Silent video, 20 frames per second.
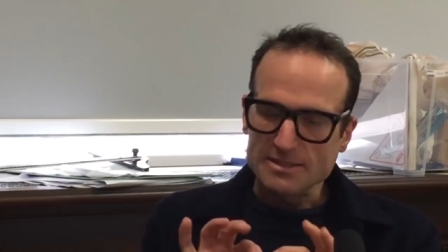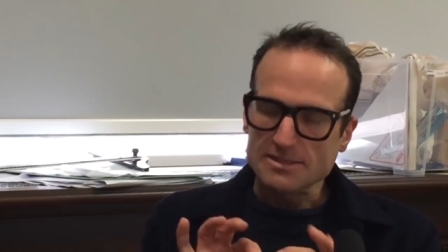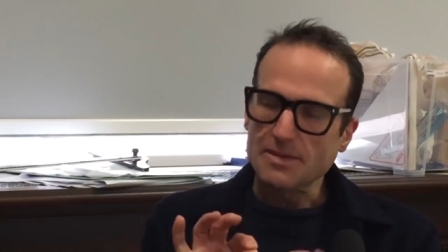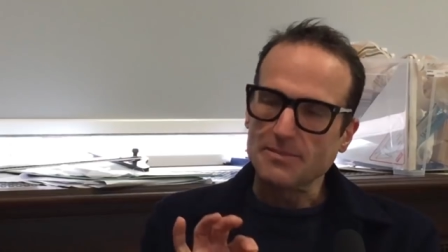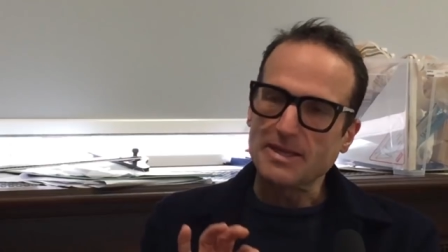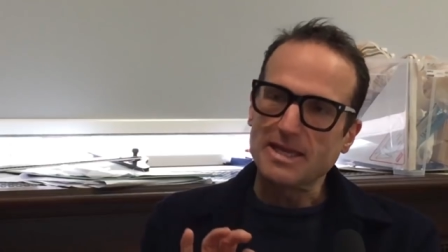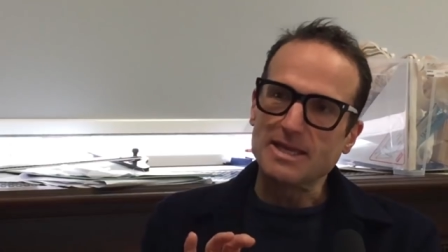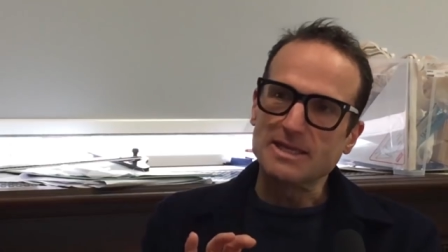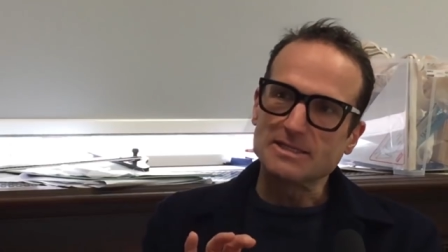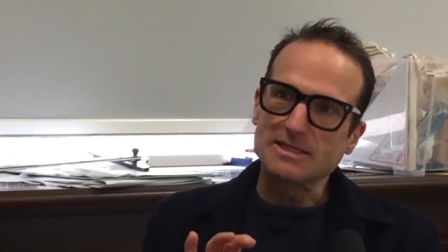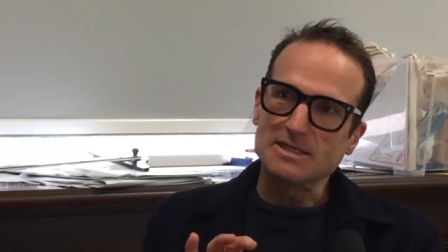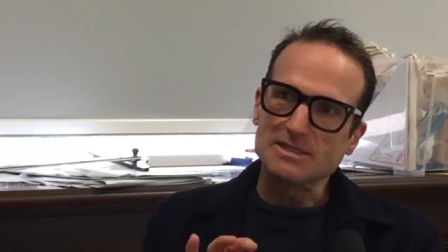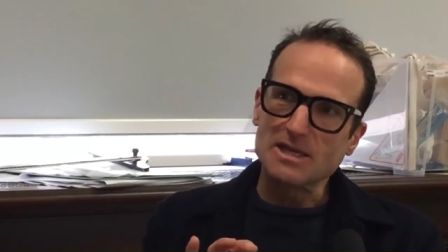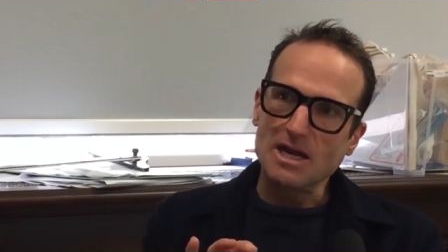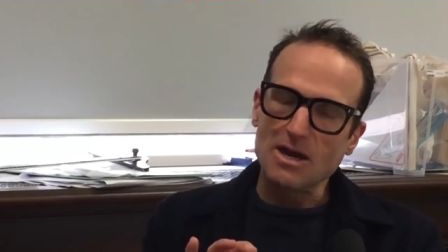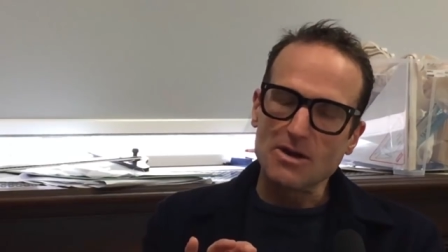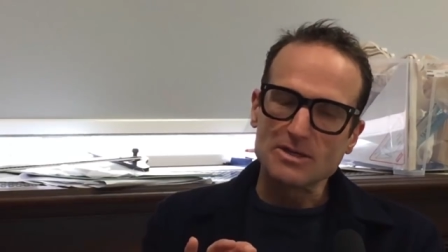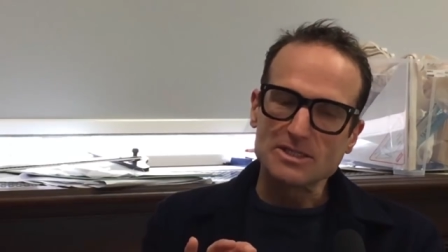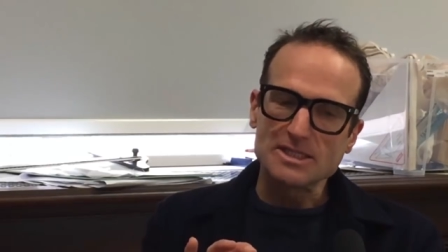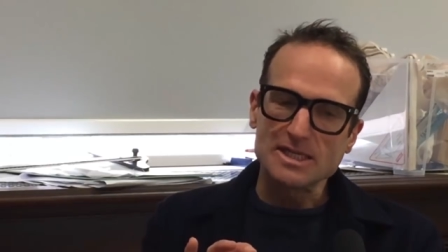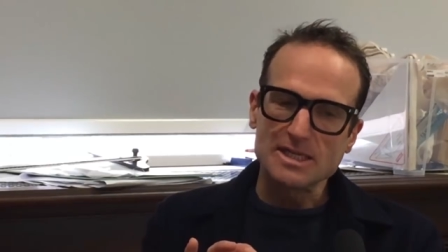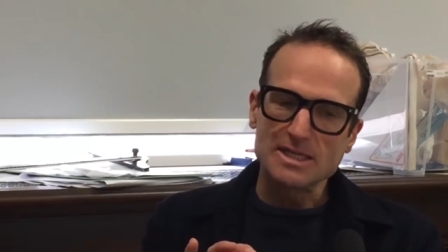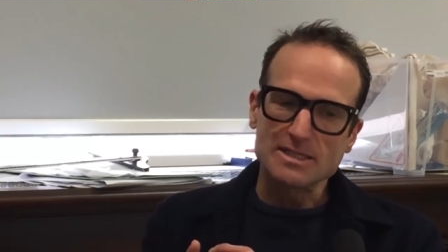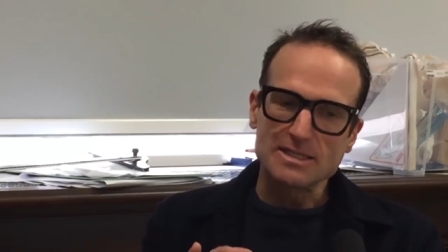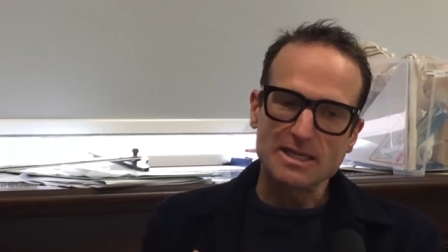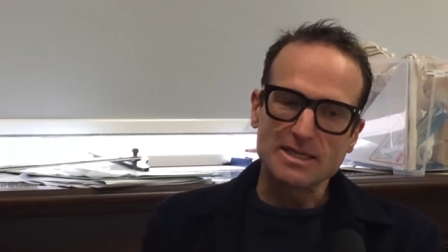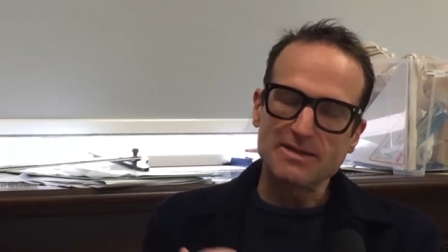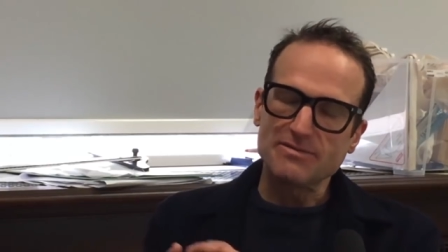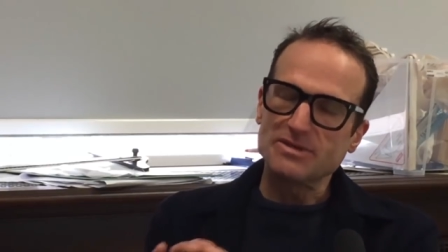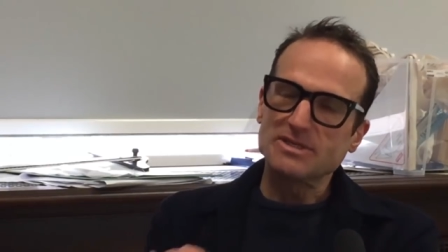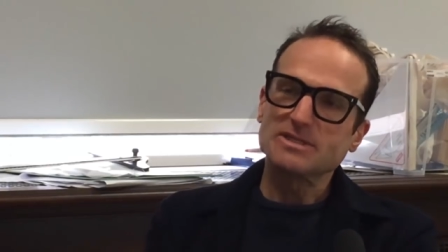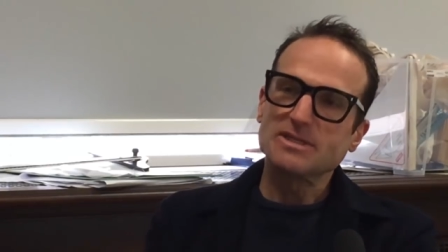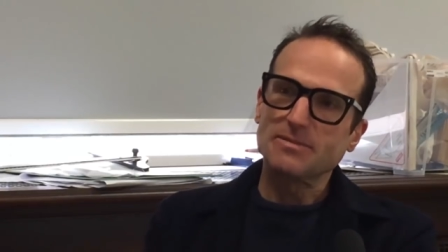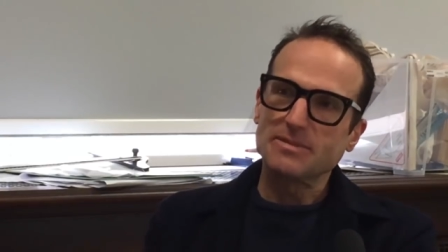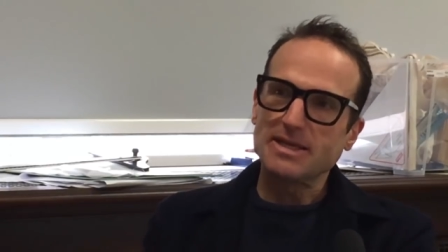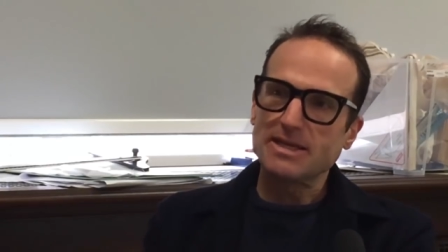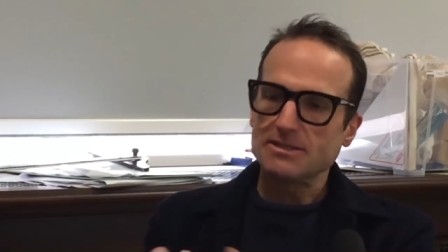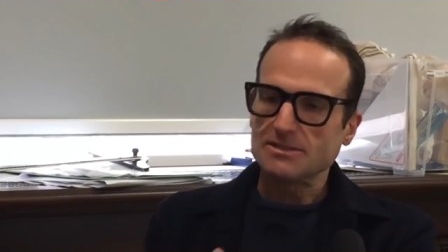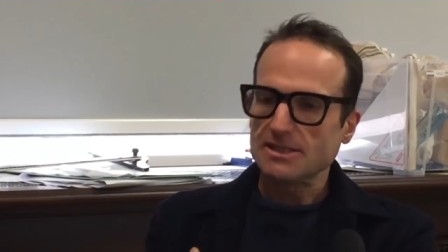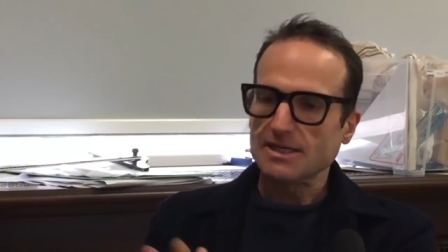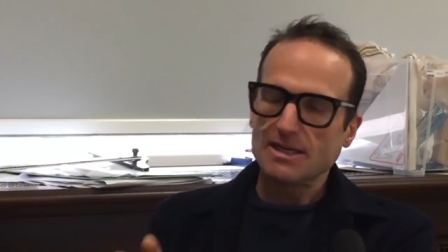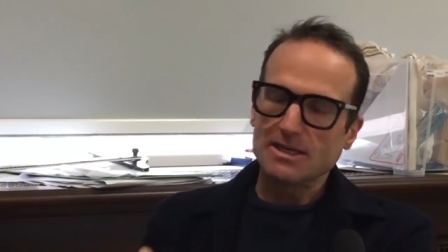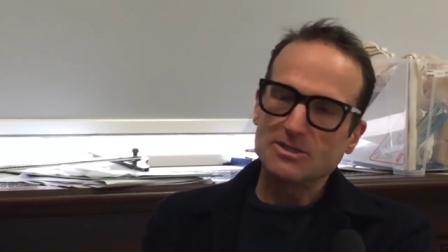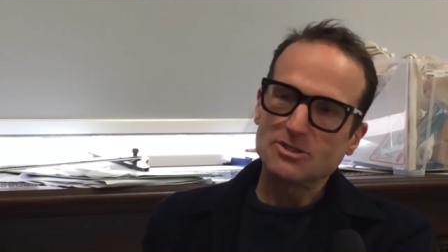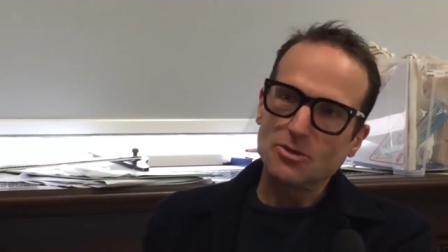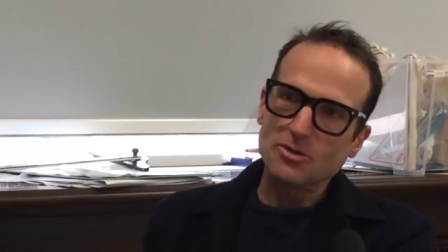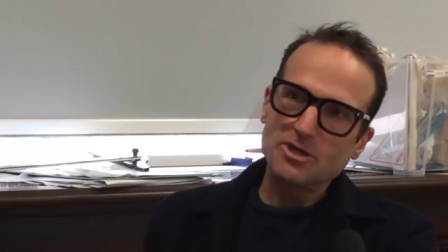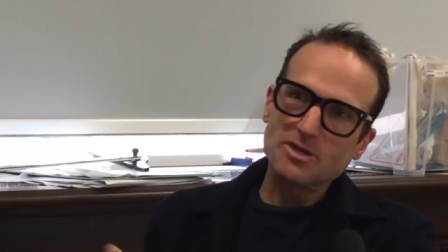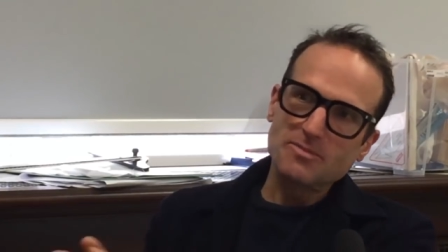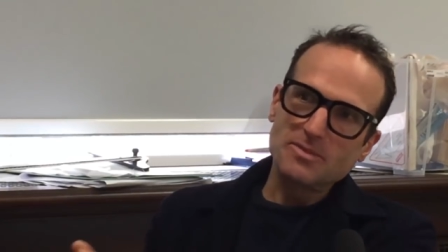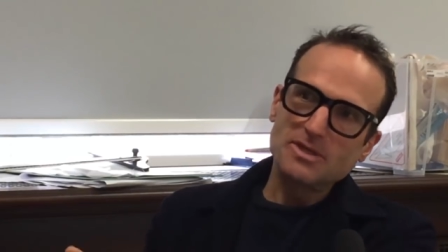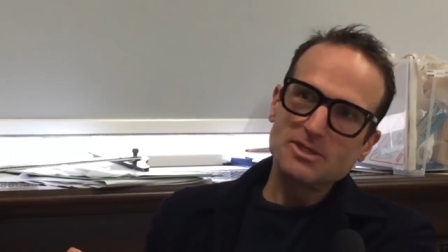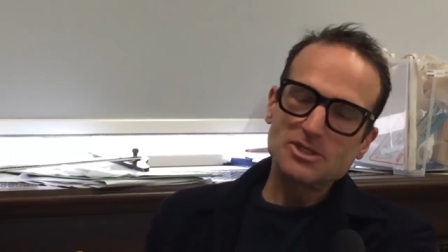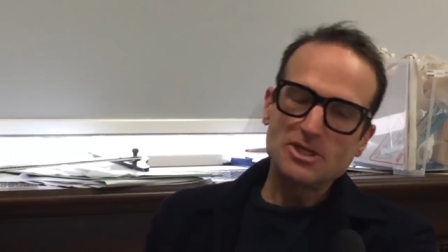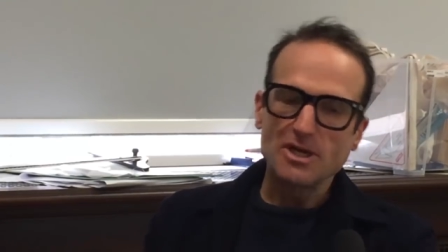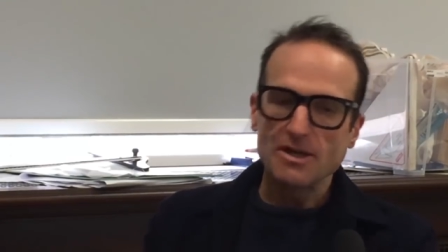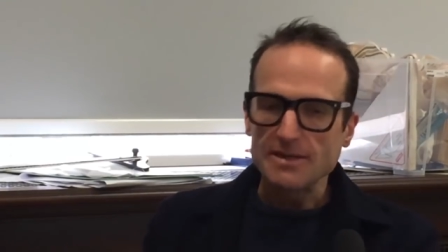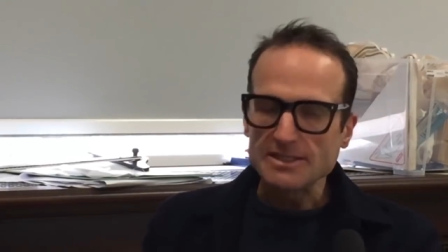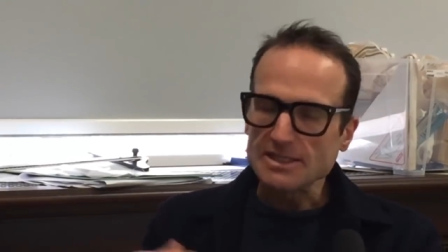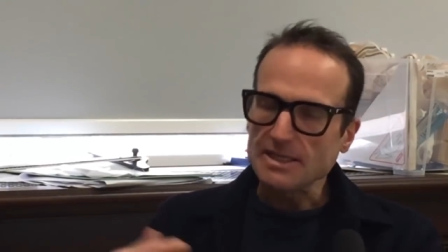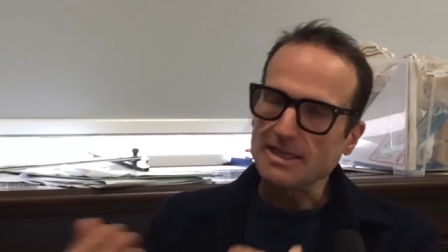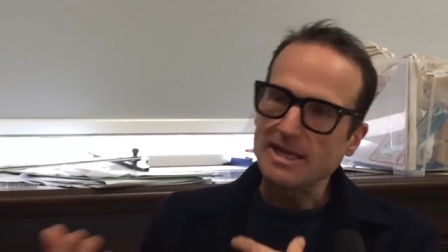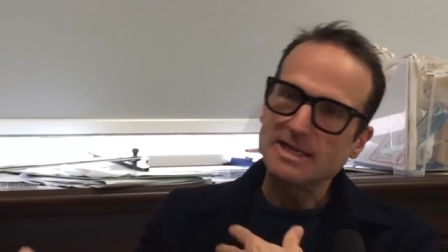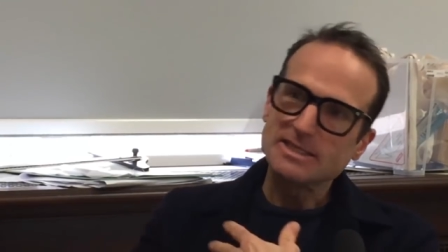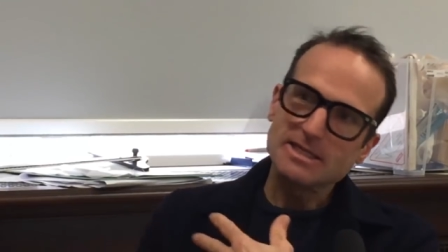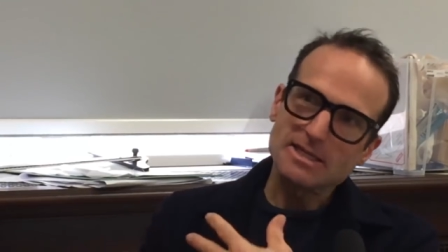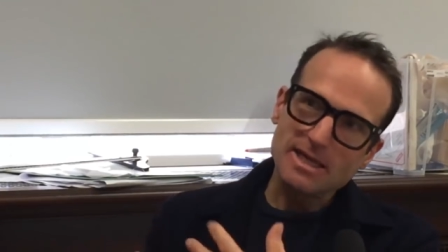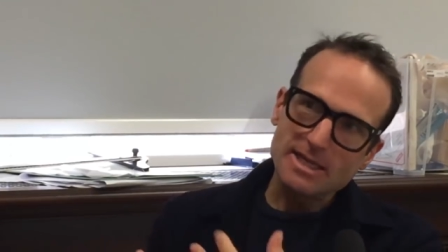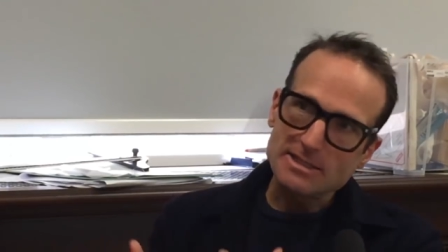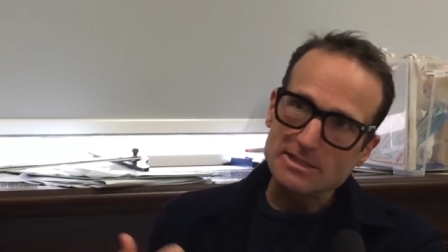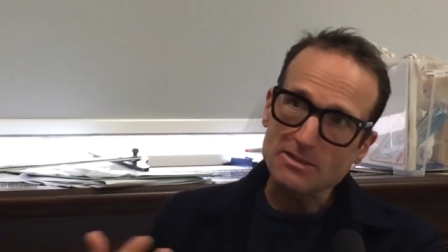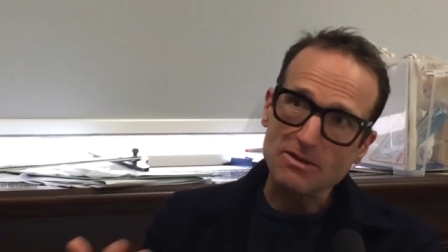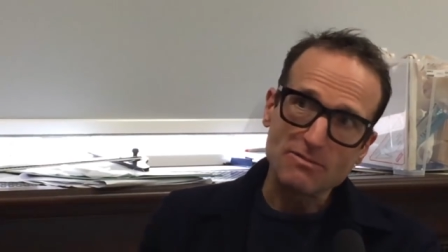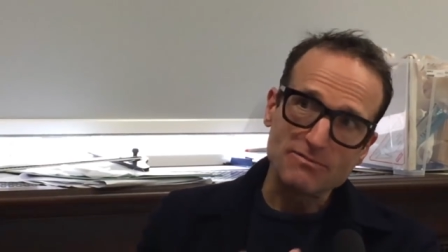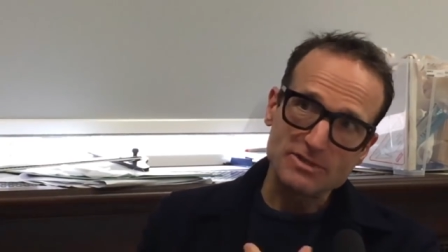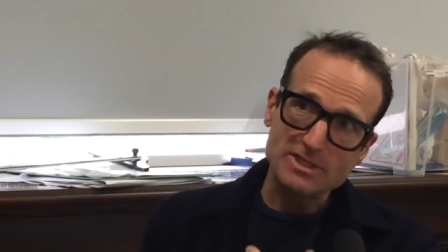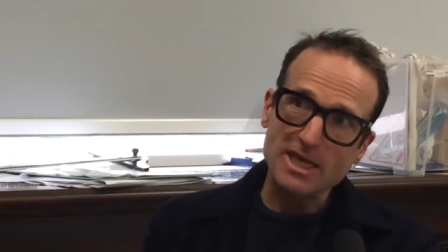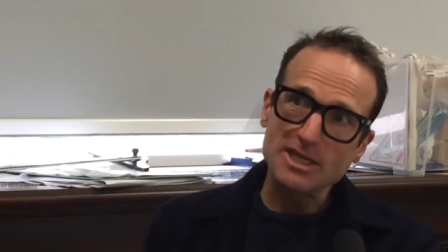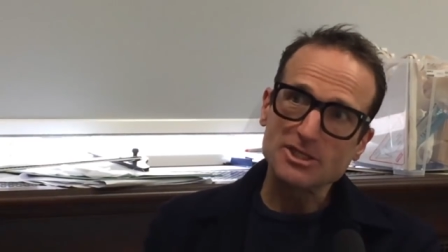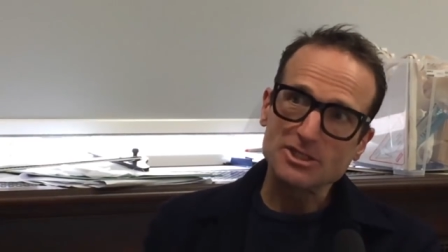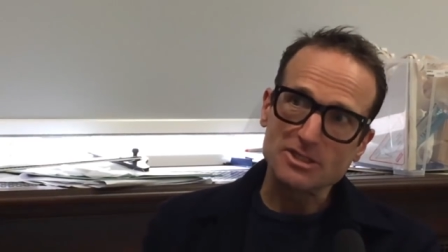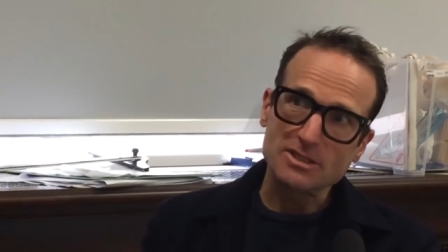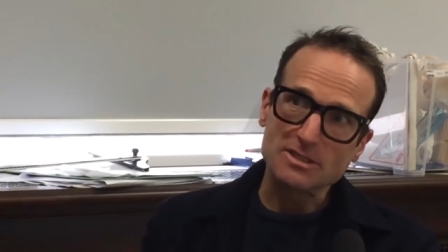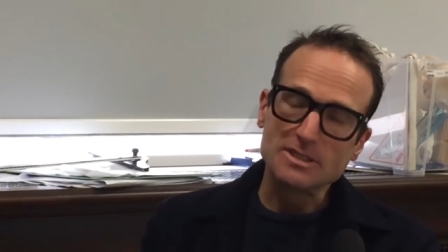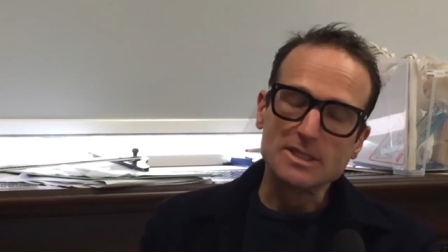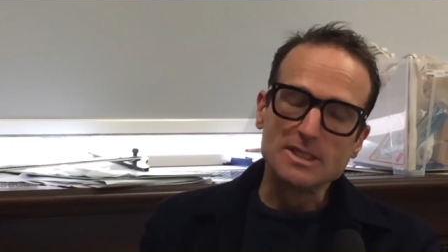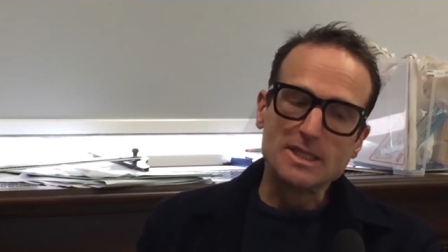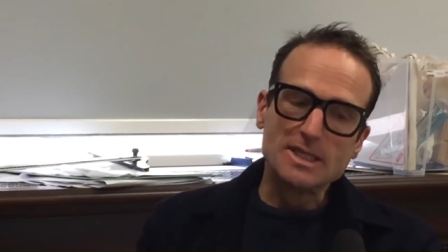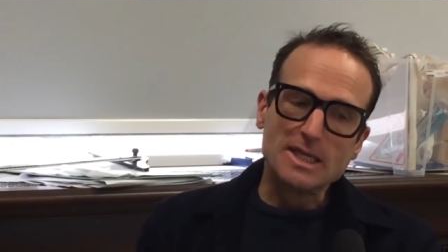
something in its entirety and then give it to somebody else to kind of document. You know, it's a, it's a, it's a conversation.